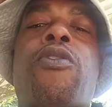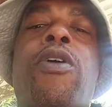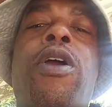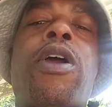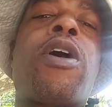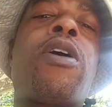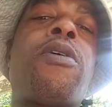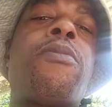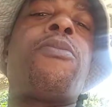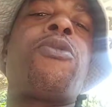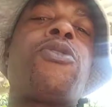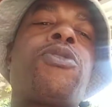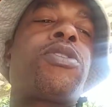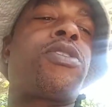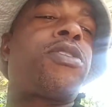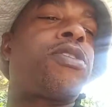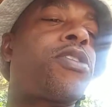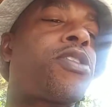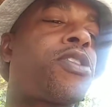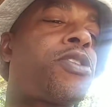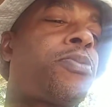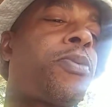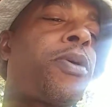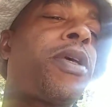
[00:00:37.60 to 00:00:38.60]
rare, most
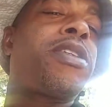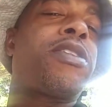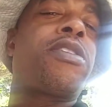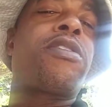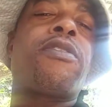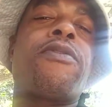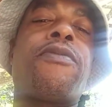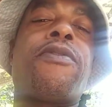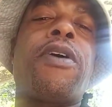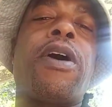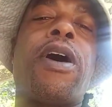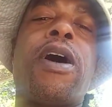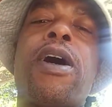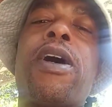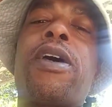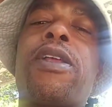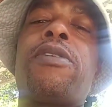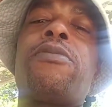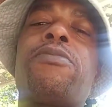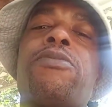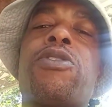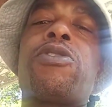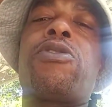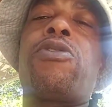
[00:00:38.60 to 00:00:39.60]
expensive
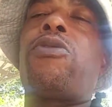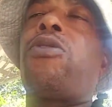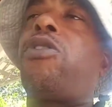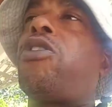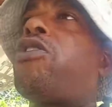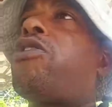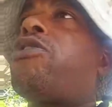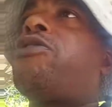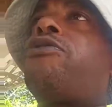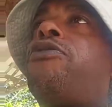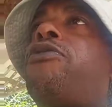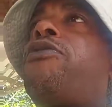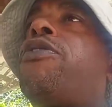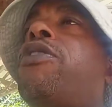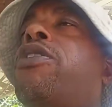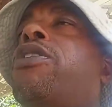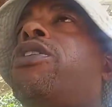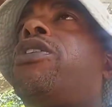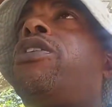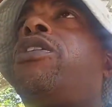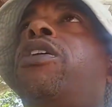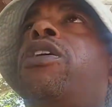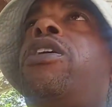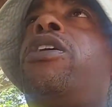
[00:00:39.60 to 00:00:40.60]
items on earth.
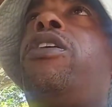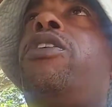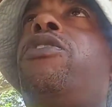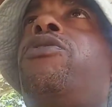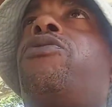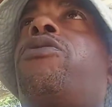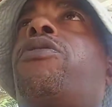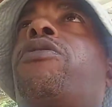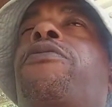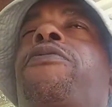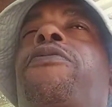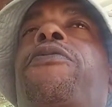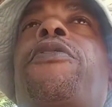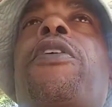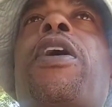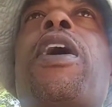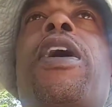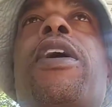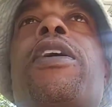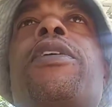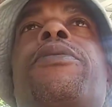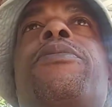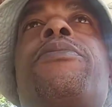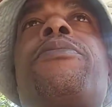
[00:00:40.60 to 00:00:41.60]
And you can
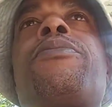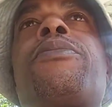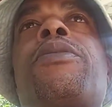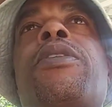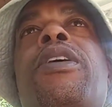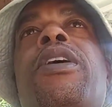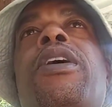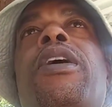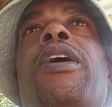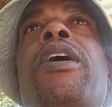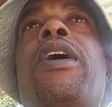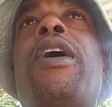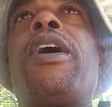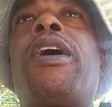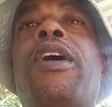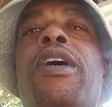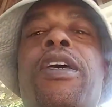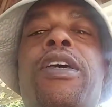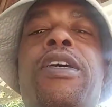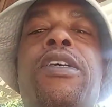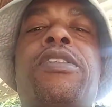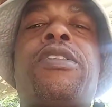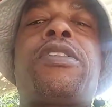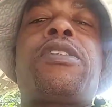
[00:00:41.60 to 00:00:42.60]
find them at
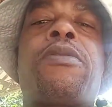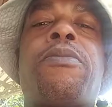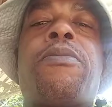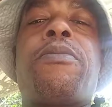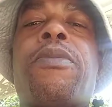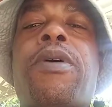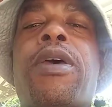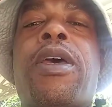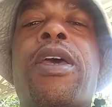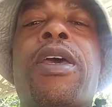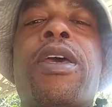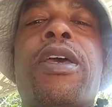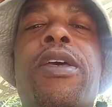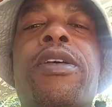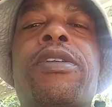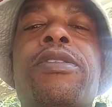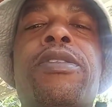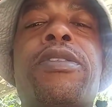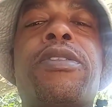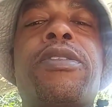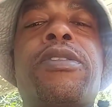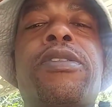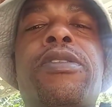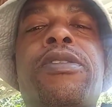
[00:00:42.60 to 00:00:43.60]
It's a
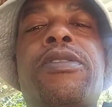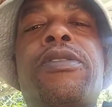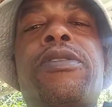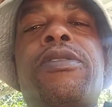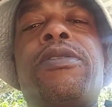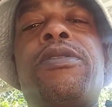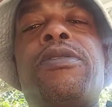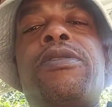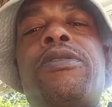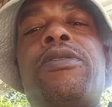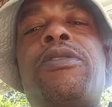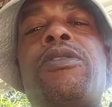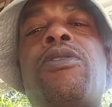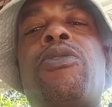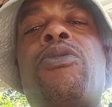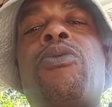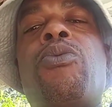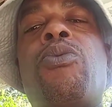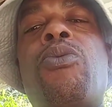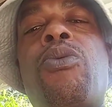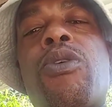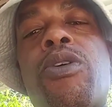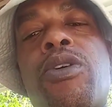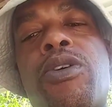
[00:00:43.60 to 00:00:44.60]
Man's
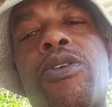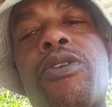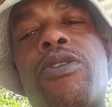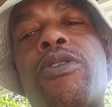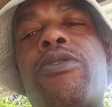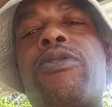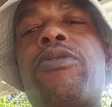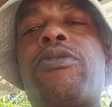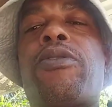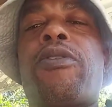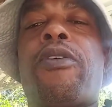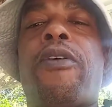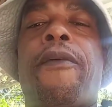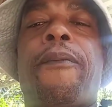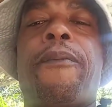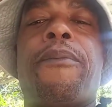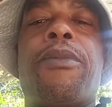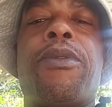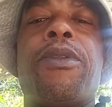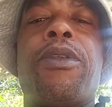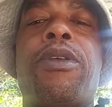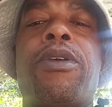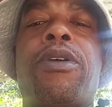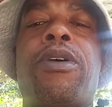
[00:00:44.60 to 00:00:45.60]
World,
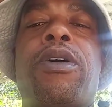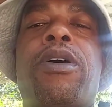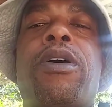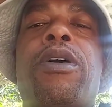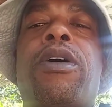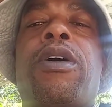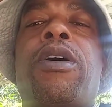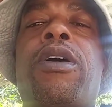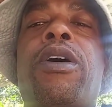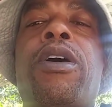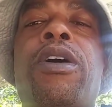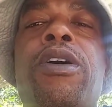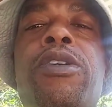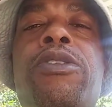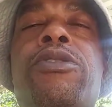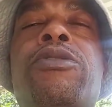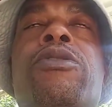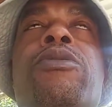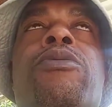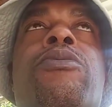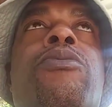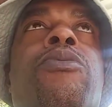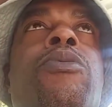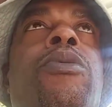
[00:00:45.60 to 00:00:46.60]

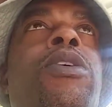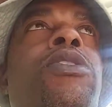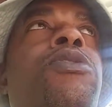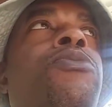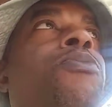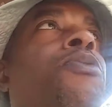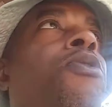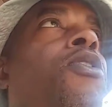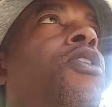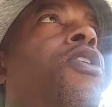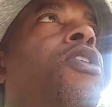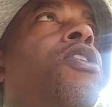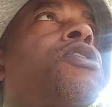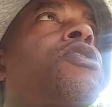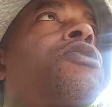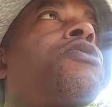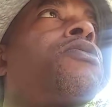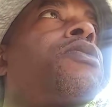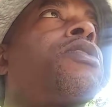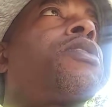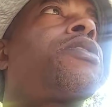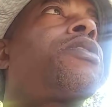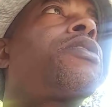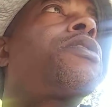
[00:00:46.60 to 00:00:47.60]
100 West Broad
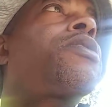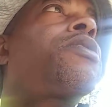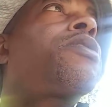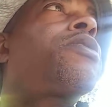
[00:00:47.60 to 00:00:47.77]
Street.